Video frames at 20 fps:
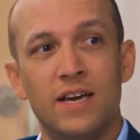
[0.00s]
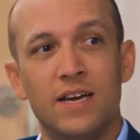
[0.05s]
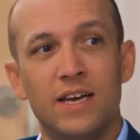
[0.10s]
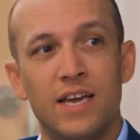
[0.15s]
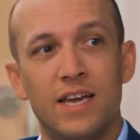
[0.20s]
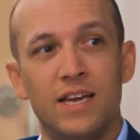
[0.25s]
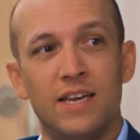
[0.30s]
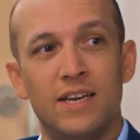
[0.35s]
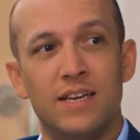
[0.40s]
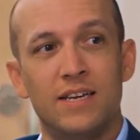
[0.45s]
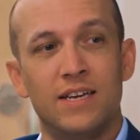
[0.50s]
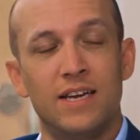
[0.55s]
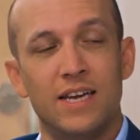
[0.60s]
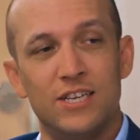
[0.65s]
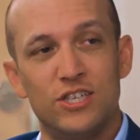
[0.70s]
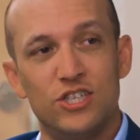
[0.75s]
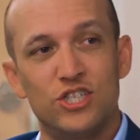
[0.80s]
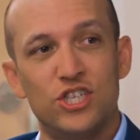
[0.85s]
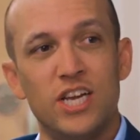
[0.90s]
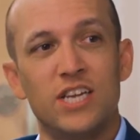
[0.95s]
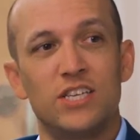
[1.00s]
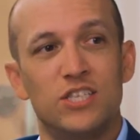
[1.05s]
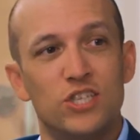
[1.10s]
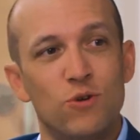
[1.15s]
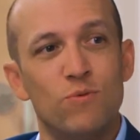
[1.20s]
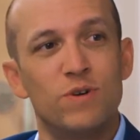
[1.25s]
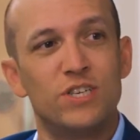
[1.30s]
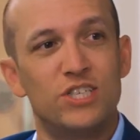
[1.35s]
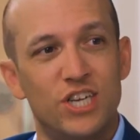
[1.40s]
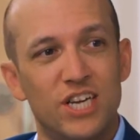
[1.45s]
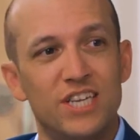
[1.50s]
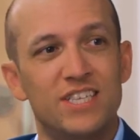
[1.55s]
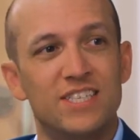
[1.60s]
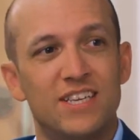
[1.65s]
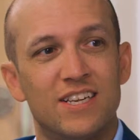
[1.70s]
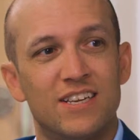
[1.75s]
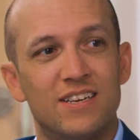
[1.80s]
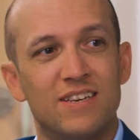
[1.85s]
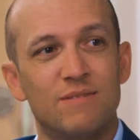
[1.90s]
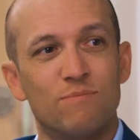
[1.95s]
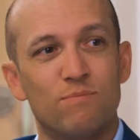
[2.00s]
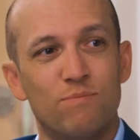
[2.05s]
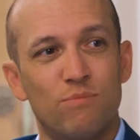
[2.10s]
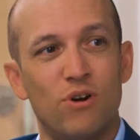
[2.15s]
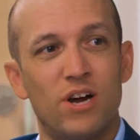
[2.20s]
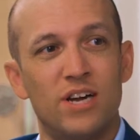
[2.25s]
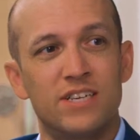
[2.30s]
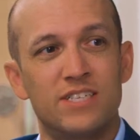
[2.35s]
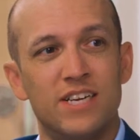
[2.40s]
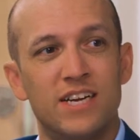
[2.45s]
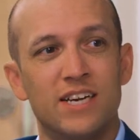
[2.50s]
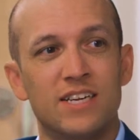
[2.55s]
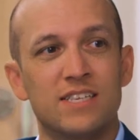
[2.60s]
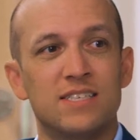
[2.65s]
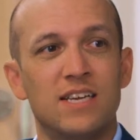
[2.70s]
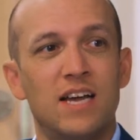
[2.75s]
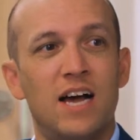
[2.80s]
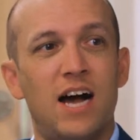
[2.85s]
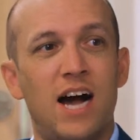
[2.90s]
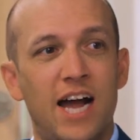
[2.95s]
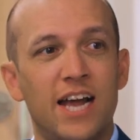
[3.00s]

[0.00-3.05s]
2 adjacent projects,